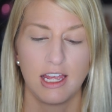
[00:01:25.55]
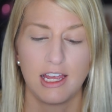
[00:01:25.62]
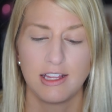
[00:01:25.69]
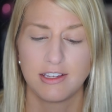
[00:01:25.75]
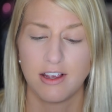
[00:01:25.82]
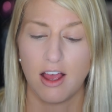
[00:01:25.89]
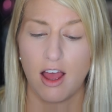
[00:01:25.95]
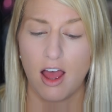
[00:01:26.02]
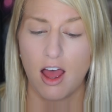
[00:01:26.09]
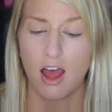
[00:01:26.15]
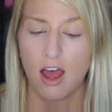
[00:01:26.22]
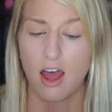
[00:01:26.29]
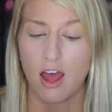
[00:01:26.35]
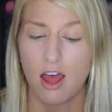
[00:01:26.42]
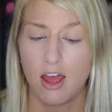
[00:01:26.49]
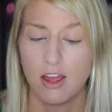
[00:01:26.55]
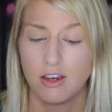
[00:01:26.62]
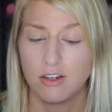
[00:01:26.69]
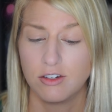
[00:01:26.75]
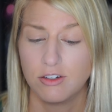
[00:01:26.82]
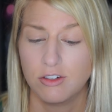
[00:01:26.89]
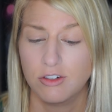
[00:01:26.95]
It's
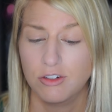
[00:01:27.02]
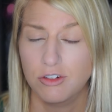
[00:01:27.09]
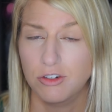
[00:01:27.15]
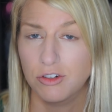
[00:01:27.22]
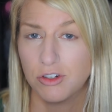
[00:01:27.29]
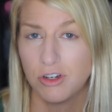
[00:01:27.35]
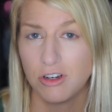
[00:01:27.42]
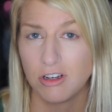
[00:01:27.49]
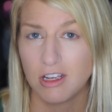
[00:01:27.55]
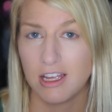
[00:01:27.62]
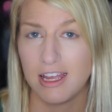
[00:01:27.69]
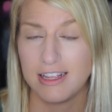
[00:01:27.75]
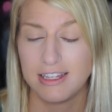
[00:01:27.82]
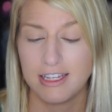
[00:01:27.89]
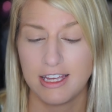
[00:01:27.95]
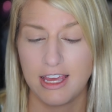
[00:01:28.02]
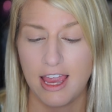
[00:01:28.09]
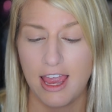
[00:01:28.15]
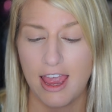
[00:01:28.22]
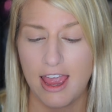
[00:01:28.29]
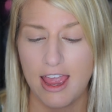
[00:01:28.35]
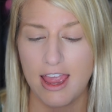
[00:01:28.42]
Nook. It's
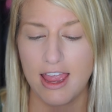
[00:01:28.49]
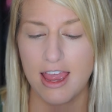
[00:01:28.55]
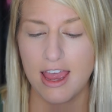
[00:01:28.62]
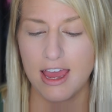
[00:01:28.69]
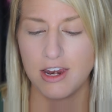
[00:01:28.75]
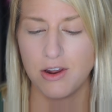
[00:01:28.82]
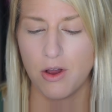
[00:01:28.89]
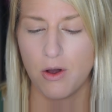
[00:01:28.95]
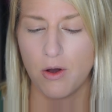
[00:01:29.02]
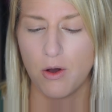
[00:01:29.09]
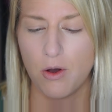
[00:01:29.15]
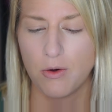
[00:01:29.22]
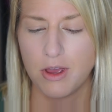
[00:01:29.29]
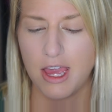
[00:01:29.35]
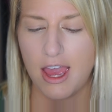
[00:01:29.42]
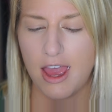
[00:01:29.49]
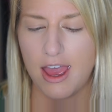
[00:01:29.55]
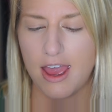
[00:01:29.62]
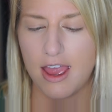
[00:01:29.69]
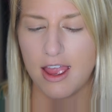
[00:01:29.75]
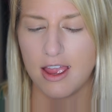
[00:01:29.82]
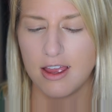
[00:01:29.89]

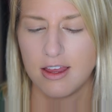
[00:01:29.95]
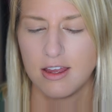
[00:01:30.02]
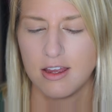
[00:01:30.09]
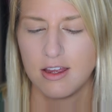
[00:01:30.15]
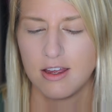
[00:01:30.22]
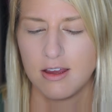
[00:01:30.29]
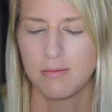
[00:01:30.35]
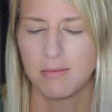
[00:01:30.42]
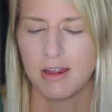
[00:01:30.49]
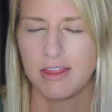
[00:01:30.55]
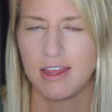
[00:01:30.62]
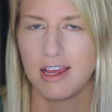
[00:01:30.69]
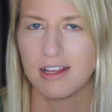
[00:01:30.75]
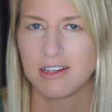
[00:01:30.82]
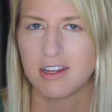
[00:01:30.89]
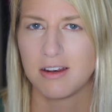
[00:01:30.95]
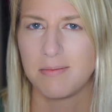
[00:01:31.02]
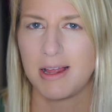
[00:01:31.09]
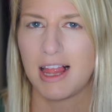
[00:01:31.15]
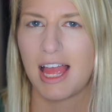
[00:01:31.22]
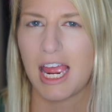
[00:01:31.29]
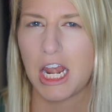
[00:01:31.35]
K-N-O-O-K. I think it's going to
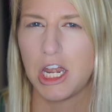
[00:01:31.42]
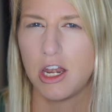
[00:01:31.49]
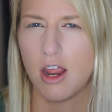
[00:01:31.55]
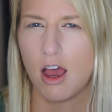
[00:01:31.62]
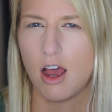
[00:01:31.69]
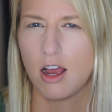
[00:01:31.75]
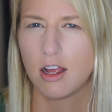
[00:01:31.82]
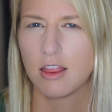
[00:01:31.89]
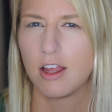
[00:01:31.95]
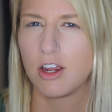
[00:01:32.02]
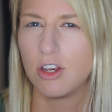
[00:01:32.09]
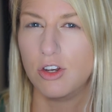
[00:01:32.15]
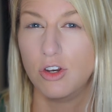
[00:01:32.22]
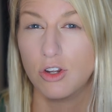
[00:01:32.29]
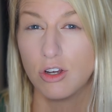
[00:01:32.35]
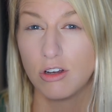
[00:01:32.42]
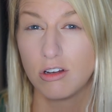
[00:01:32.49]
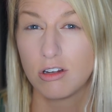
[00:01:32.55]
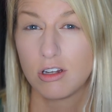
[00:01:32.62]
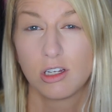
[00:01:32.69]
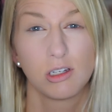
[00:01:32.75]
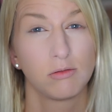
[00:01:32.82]
be like knock, like Nook,
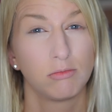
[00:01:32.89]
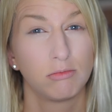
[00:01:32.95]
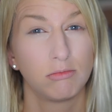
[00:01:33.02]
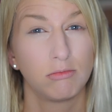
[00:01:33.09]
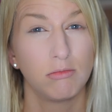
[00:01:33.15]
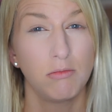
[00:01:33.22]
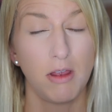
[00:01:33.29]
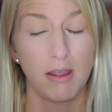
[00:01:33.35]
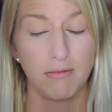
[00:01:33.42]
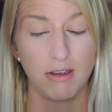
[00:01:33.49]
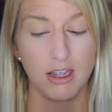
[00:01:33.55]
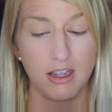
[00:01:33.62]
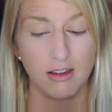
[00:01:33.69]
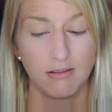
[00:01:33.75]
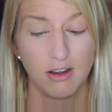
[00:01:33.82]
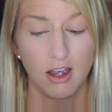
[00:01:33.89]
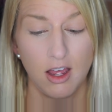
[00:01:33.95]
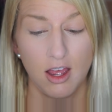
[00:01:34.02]
maybe.